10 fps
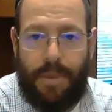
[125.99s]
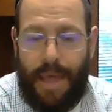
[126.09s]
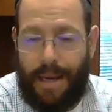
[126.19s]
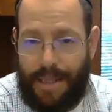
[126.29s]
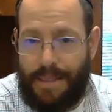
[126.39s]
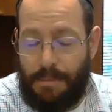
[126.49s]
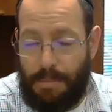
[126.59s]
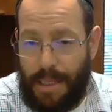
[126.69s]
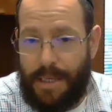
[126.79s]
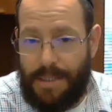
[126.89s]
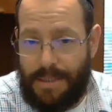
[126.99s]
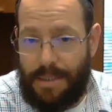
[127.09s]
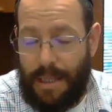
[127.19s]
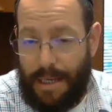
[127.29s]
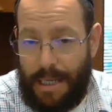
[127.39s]
that need to be
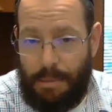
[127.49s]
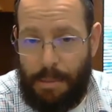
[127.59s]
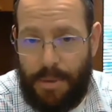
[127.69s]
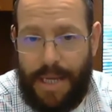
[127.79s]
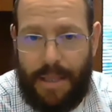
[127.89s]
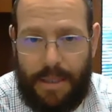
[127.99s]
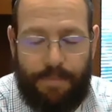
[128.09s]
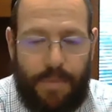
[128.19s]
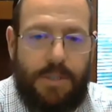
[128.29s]
protected?